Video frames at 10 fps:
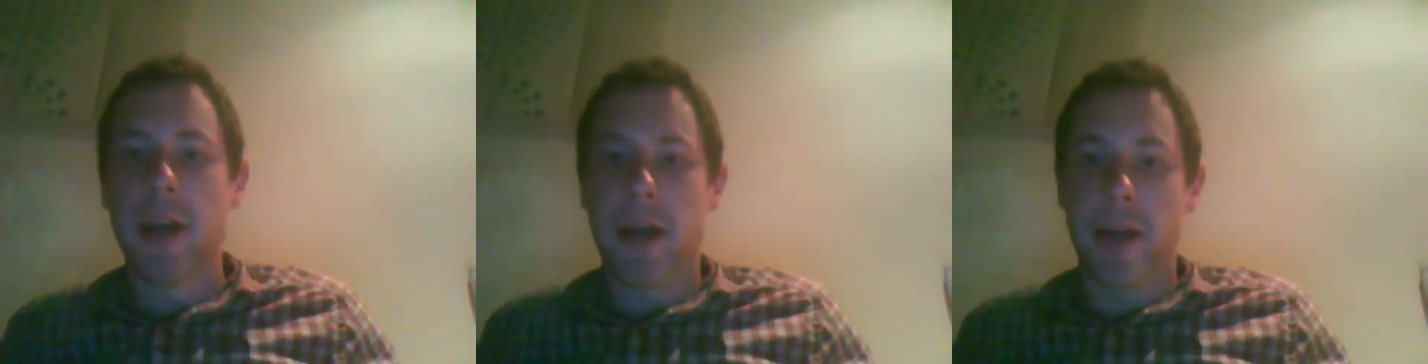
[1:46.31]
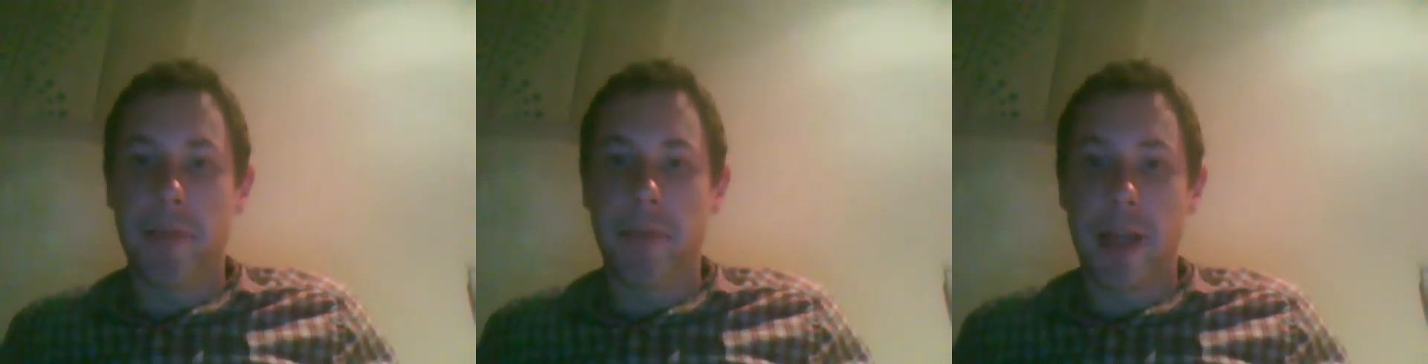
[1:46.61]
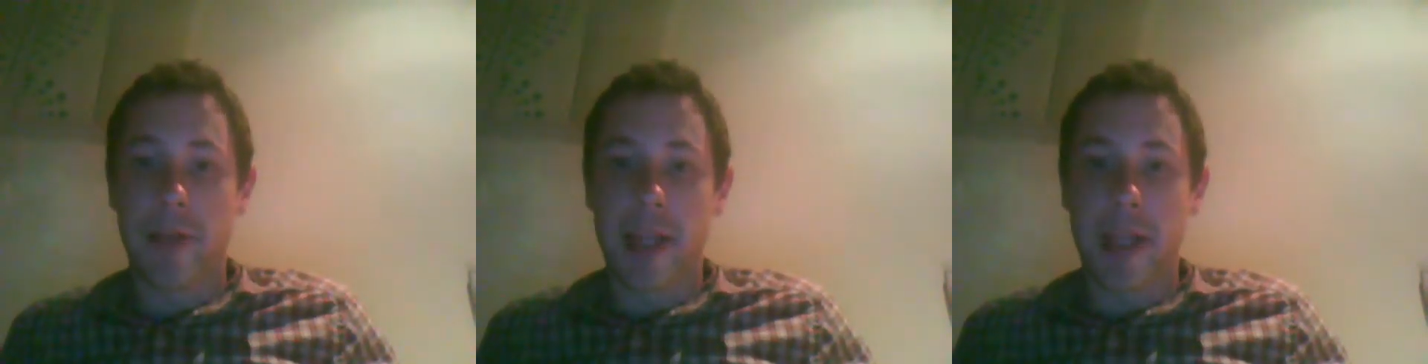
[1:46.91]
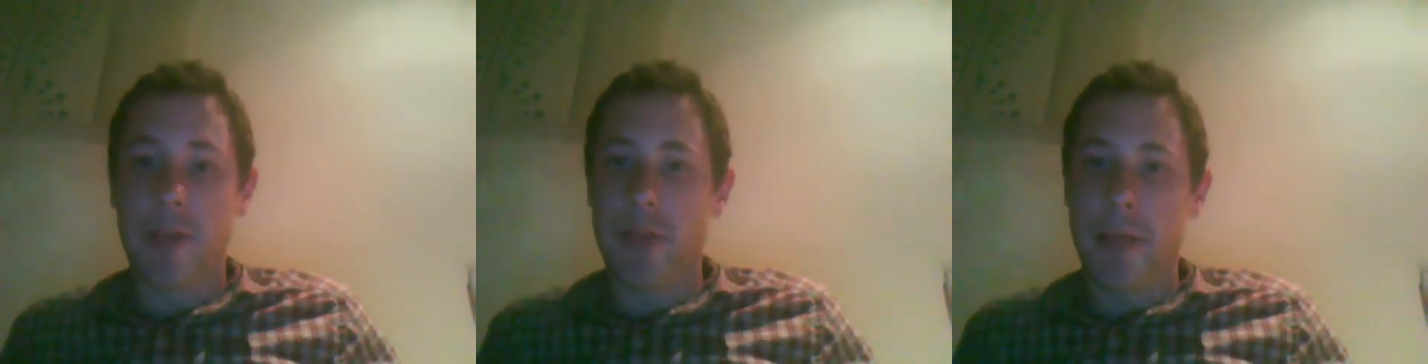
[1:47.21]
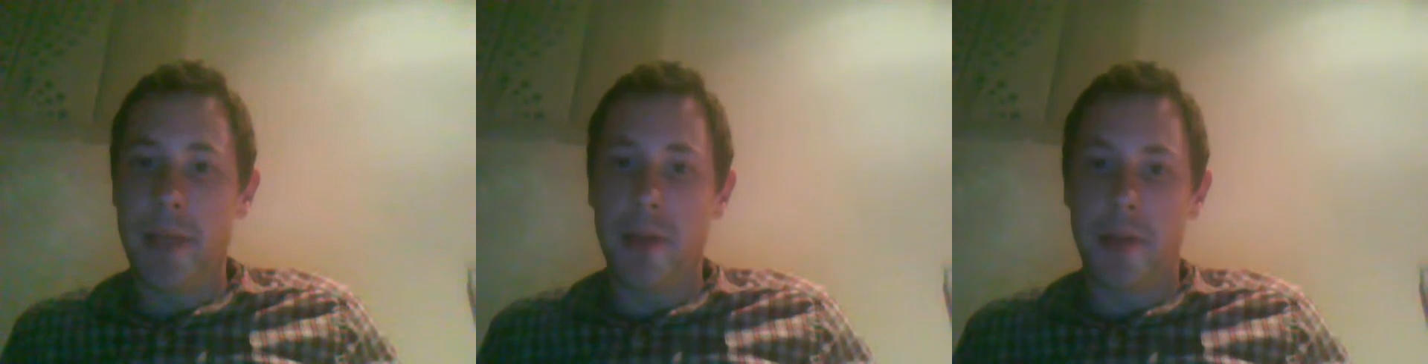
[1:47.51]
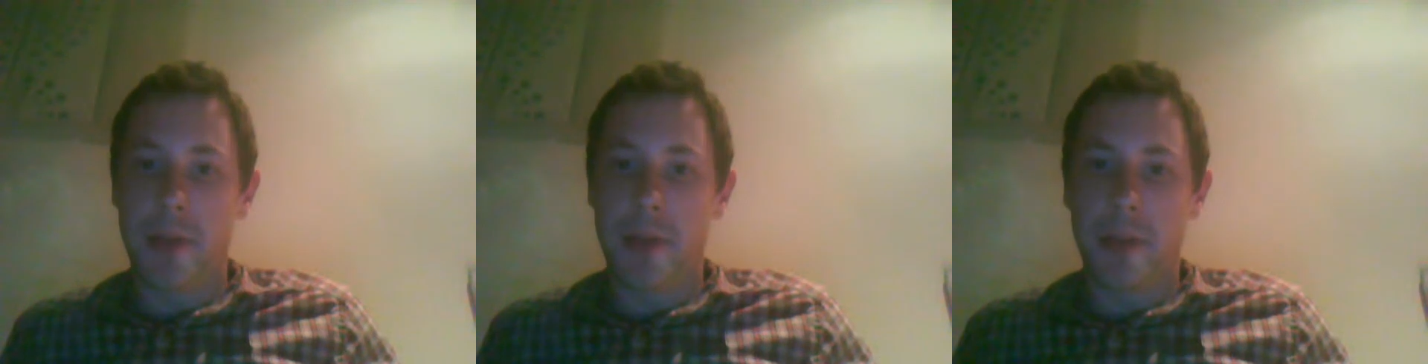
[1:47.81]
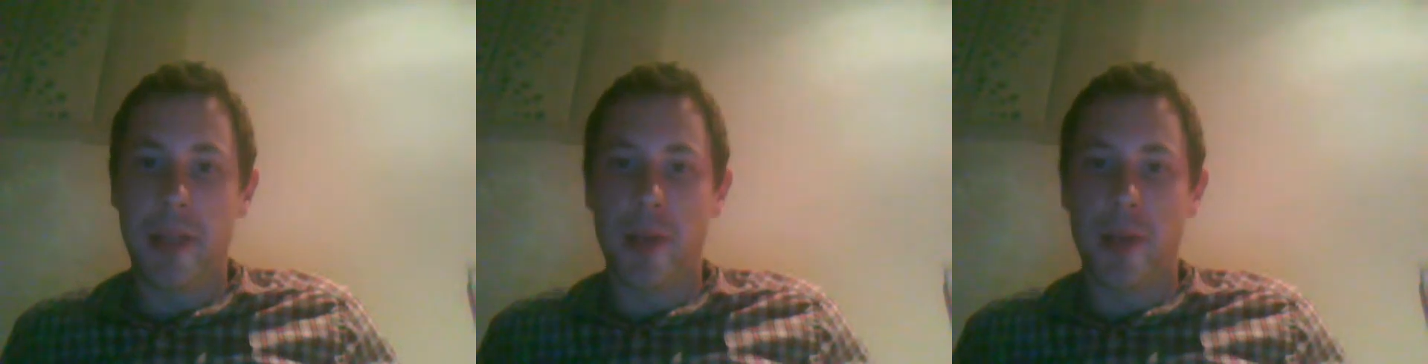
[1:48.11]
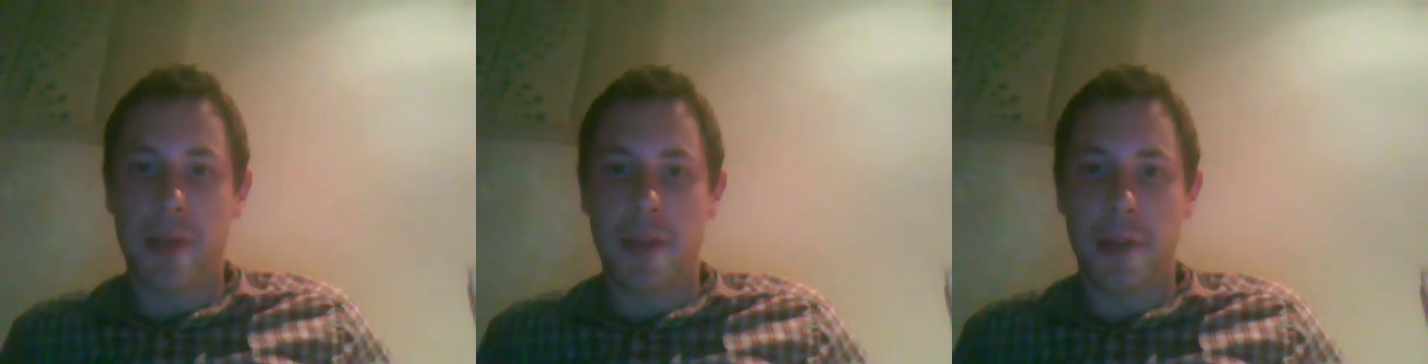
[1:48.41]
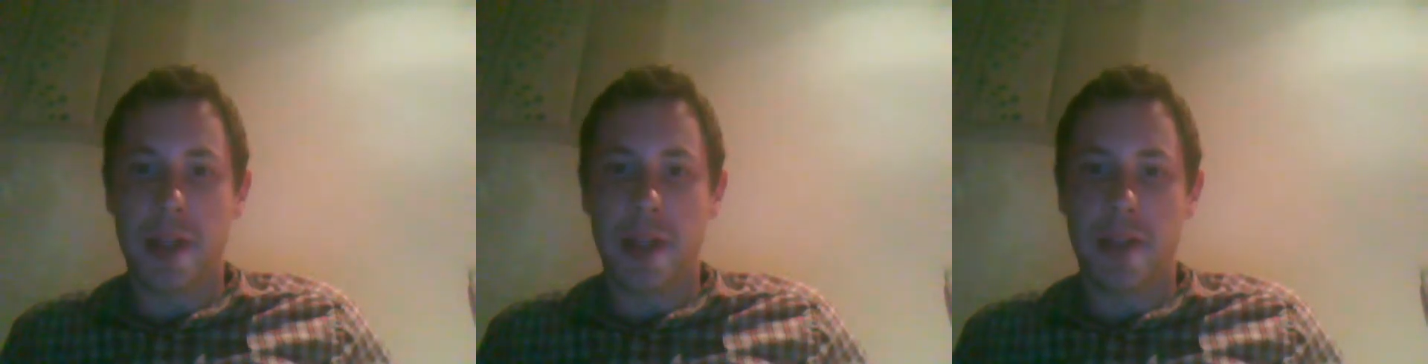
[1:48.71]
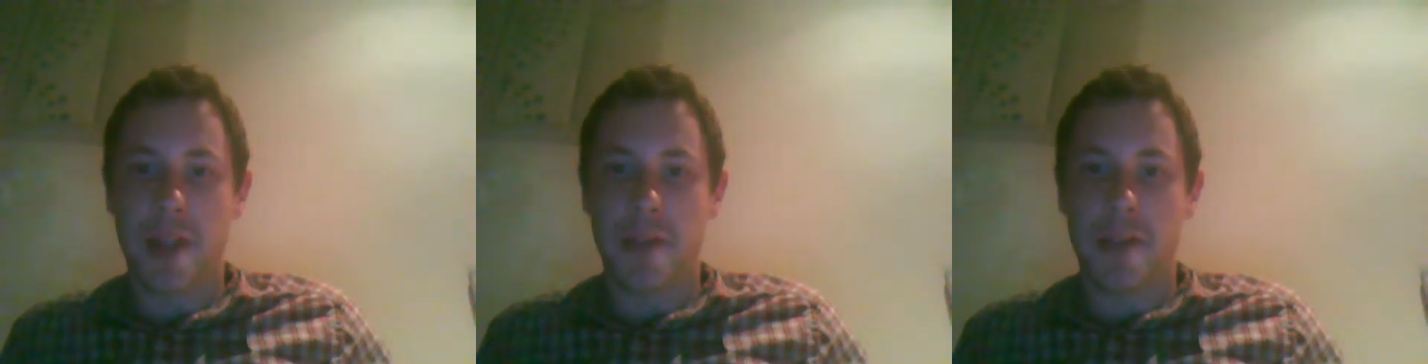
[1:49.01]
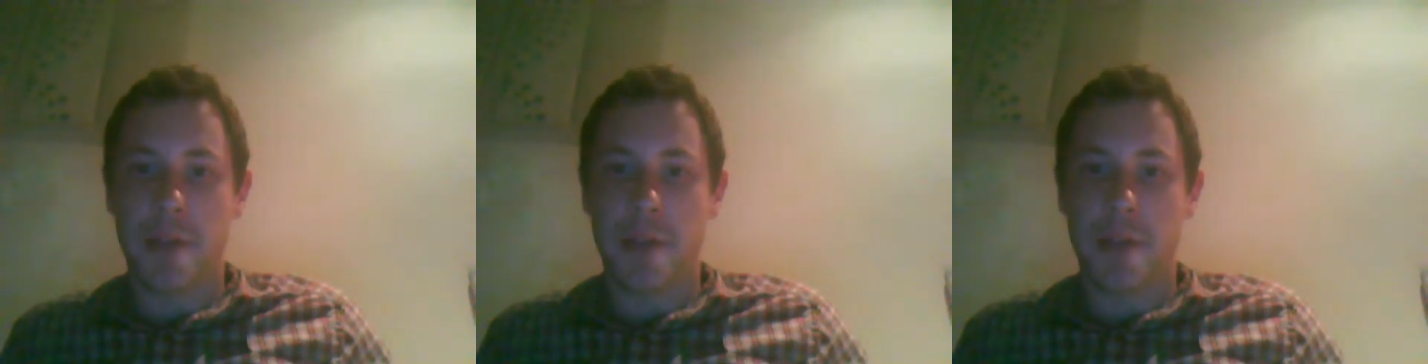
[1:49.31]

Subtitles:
It advocates treatment for people with disabilities,